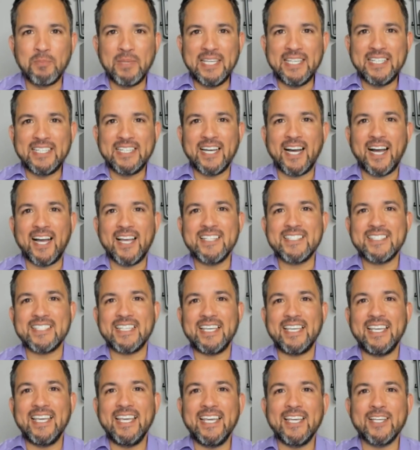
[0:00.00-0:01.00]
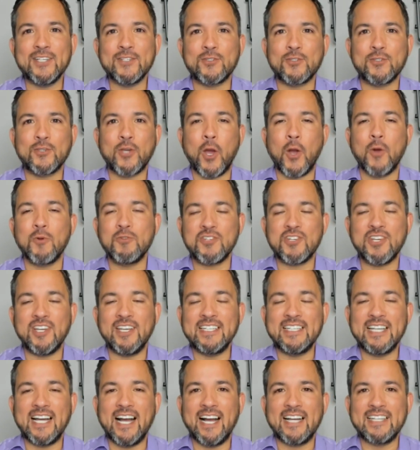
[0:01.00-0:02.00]
because he is
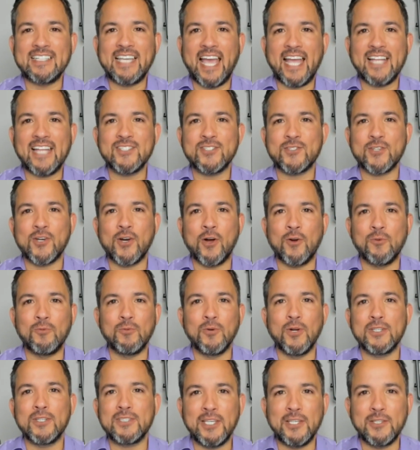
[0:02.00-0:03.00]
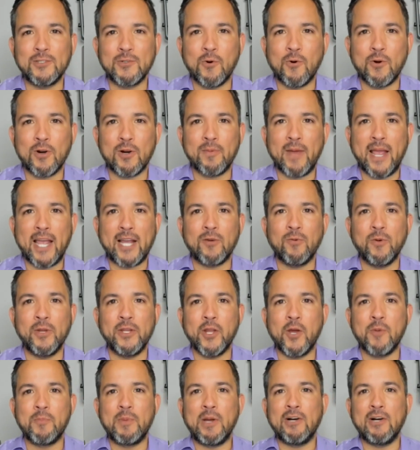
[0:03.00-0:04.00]
coaching against a rookie quarterback. We know